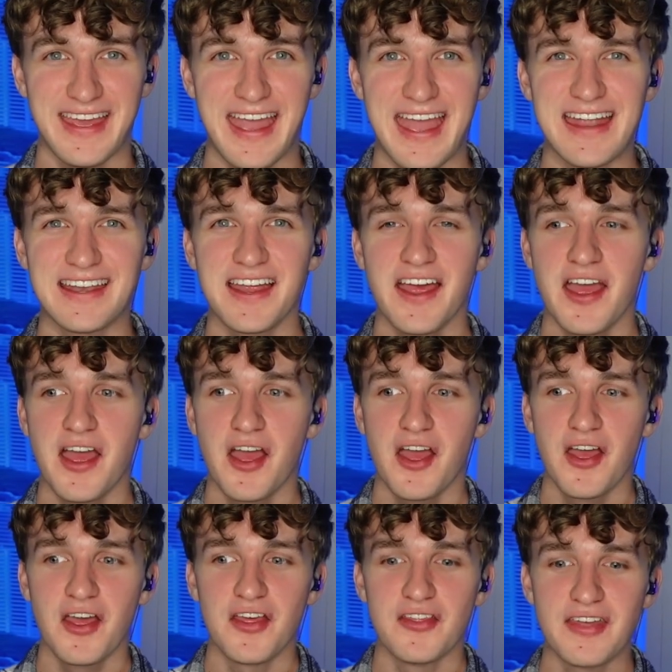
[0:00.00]
And
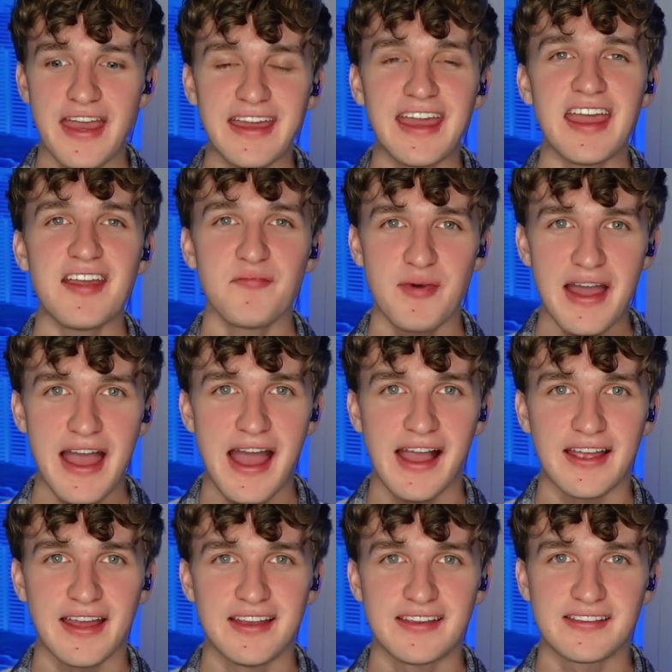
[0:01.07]
they came
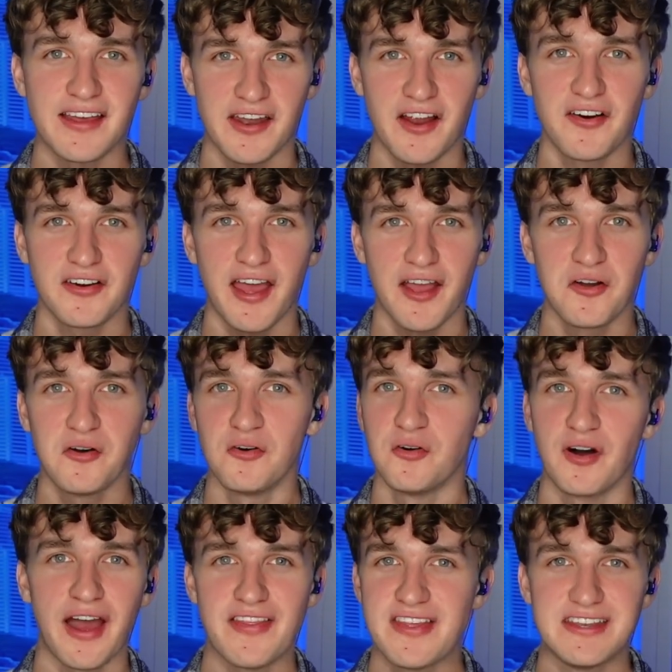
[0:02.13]
back and said, okay,
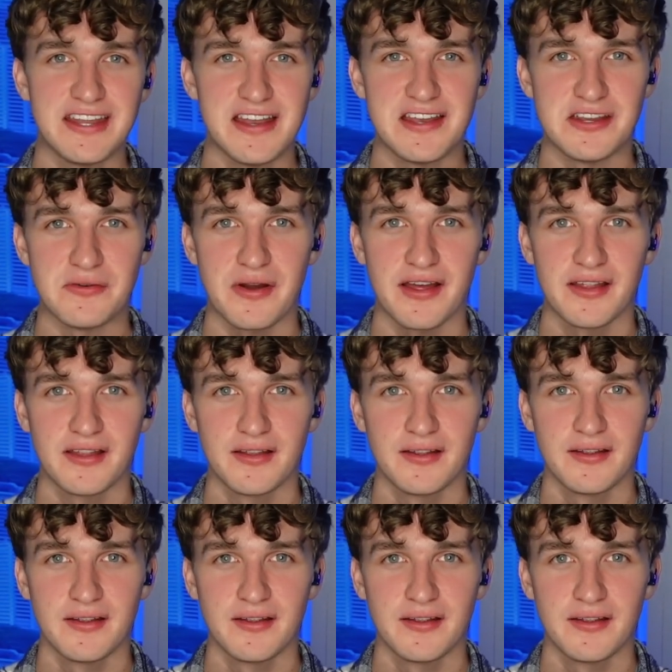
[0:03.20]
cool, and then didn't do it